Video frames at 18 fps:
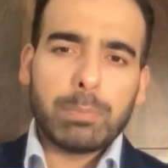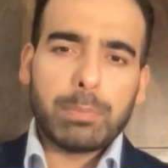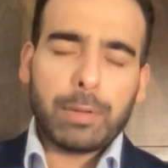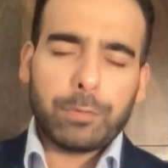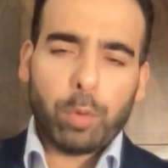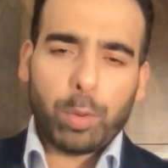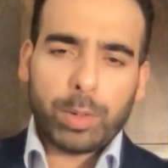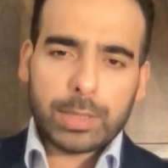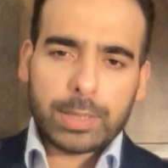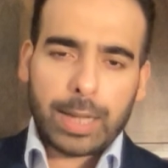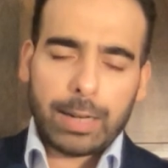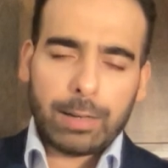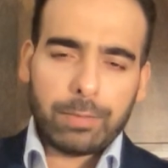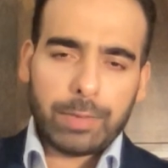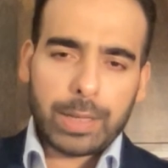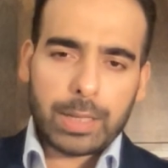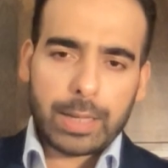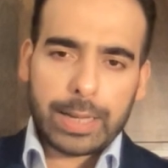before
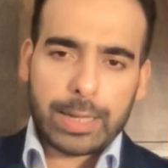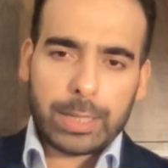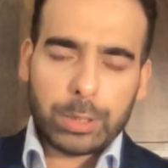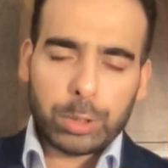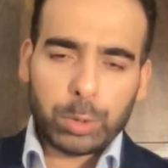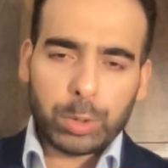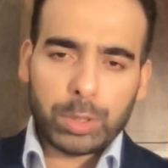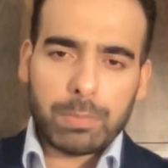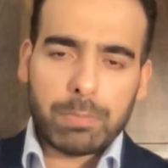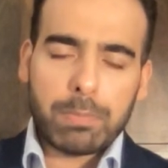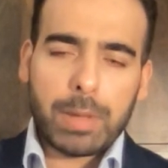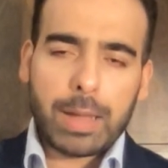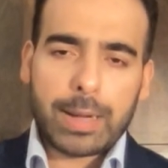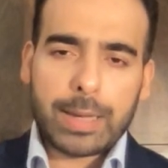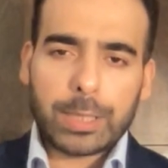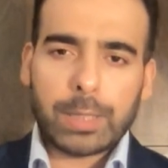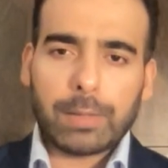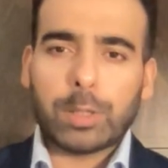delving into the
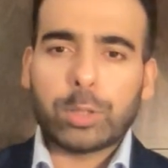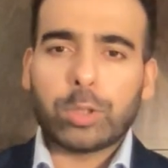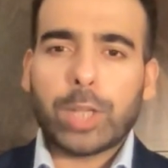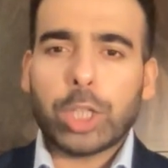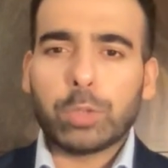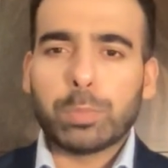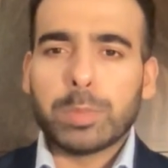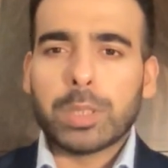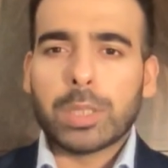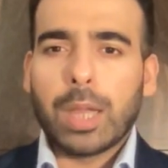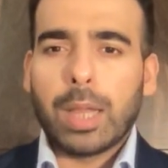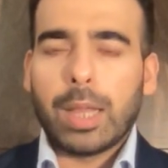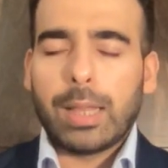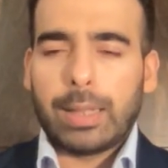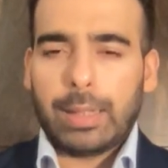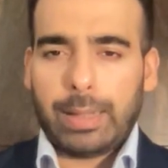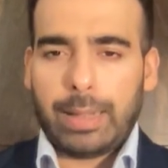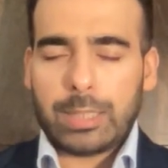merits of the judgment,
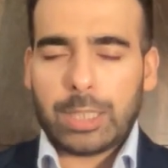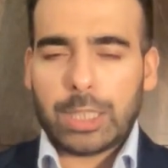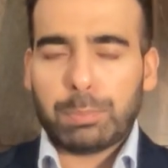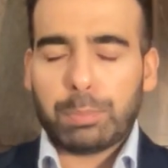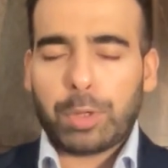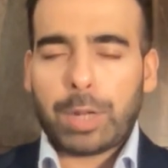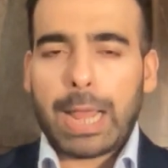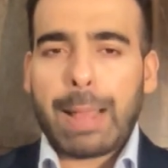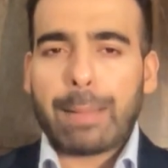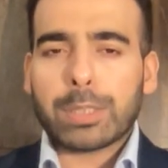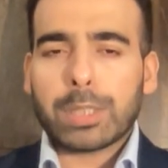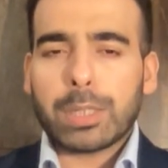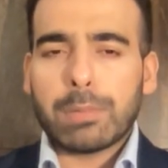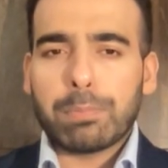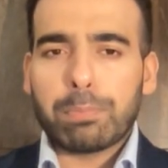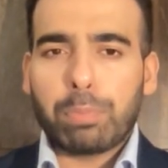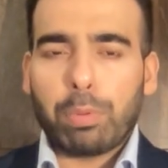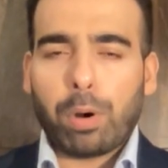it is perhaps
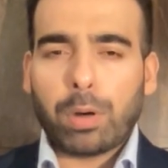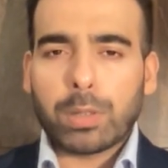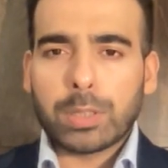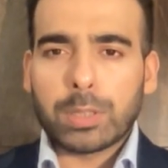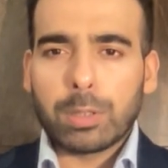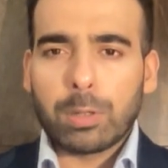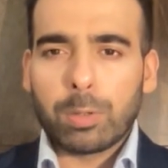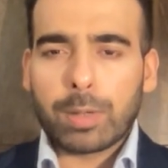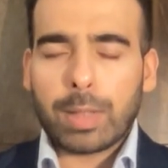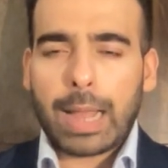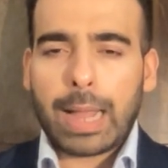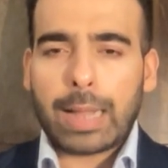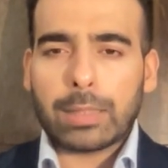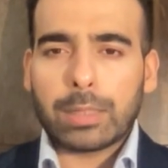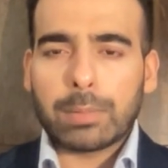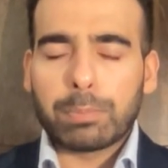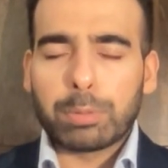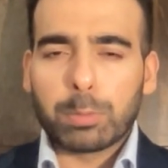important to look
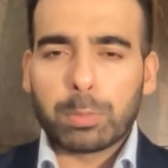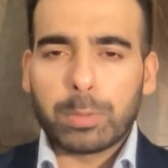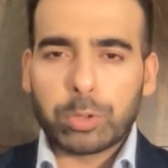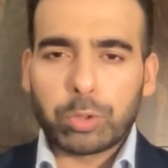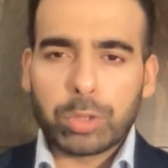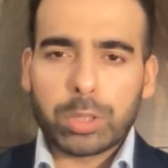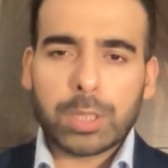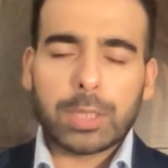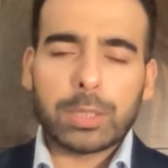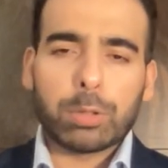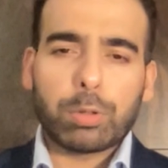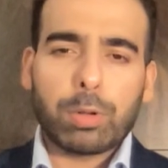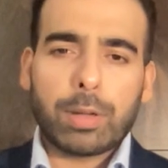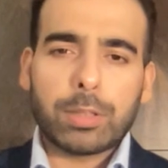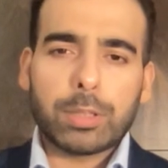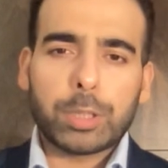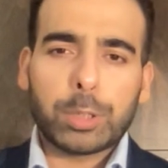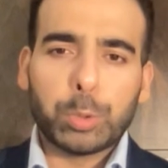at the provisions in the
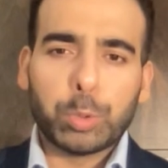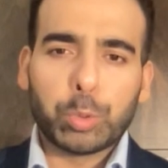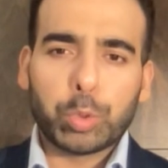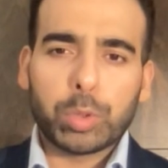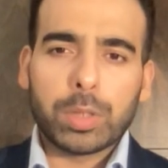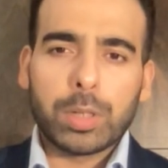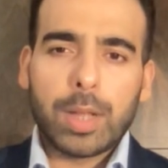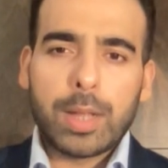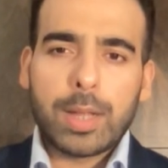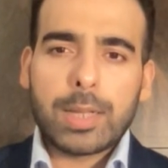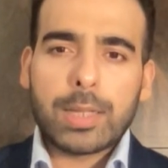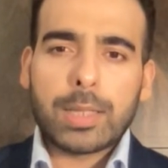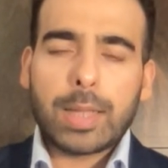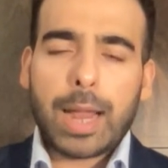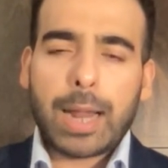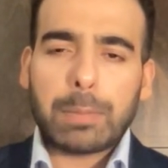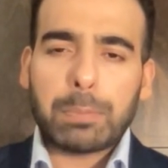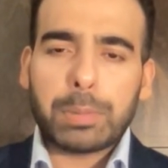Constitution
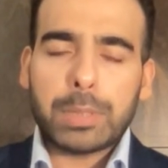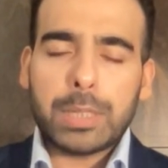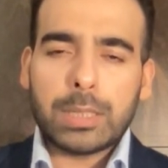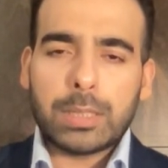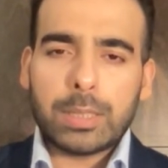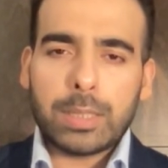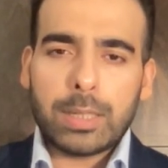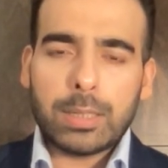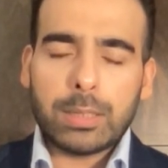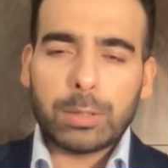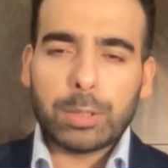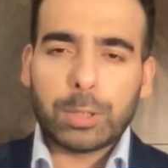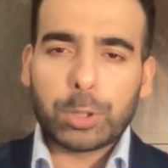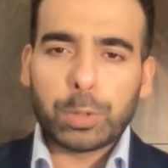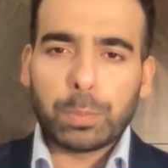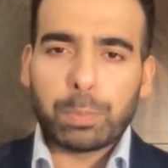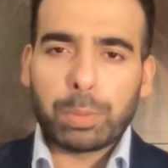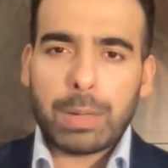that pertain to the
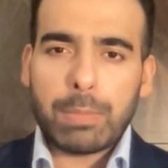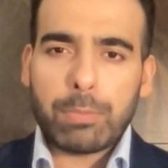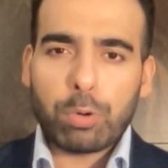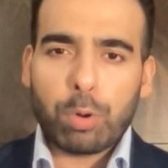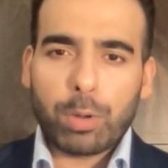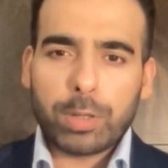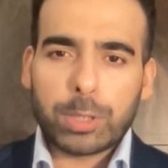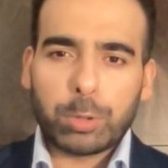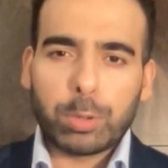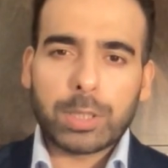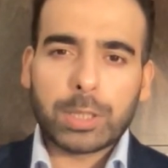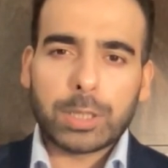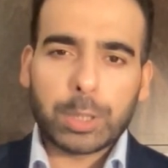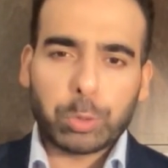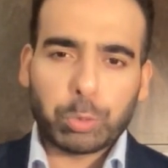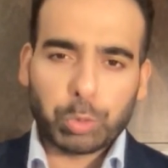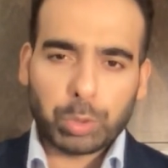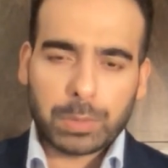Supreme Court's
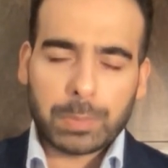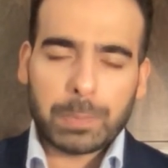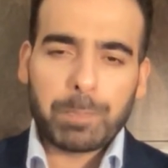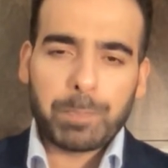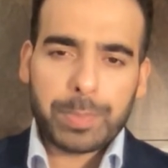jurisdiction.